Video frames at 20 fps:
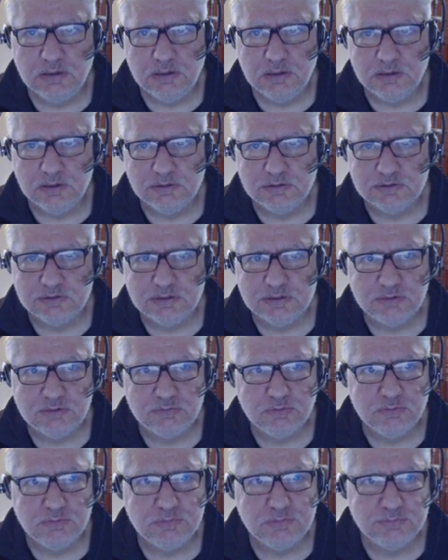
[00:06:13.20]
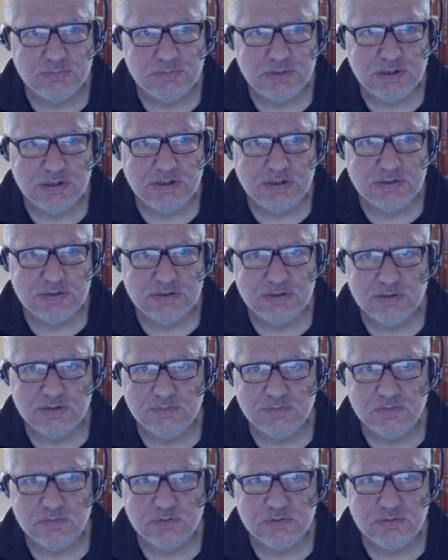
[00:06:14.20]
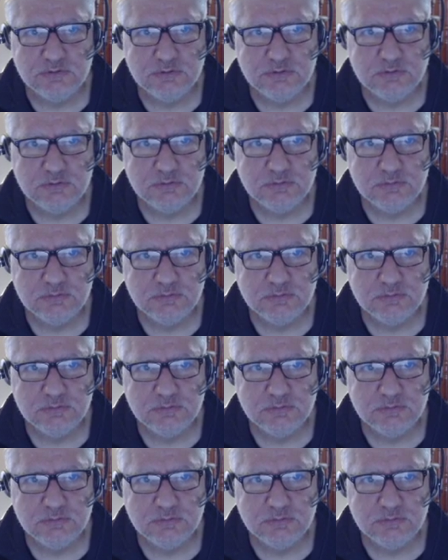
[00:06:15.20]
looks like Chrome updated itself also.